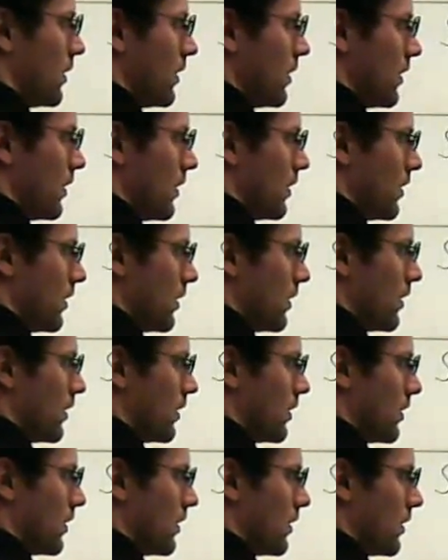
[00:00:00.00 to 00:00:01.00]

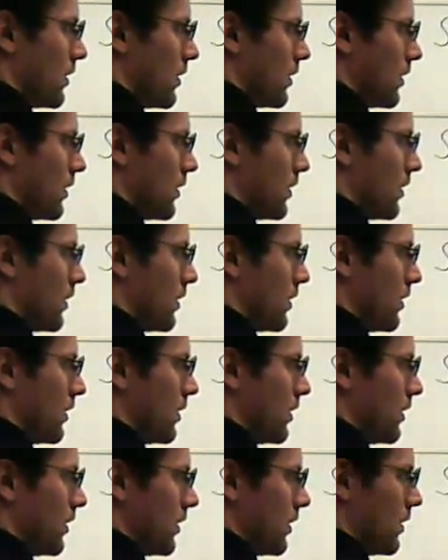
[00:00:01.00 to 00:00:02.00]

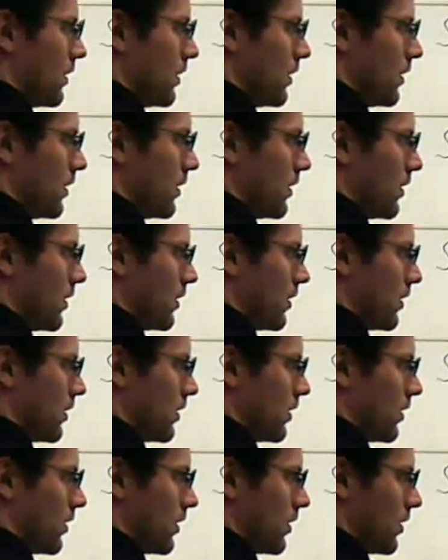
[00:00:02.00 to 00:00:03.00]

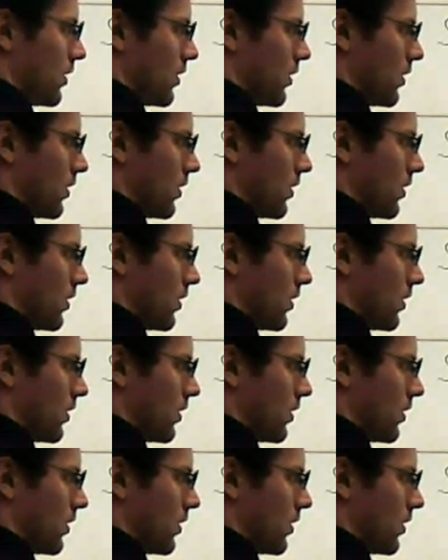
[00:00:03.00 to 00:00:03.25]
Nobody speaks.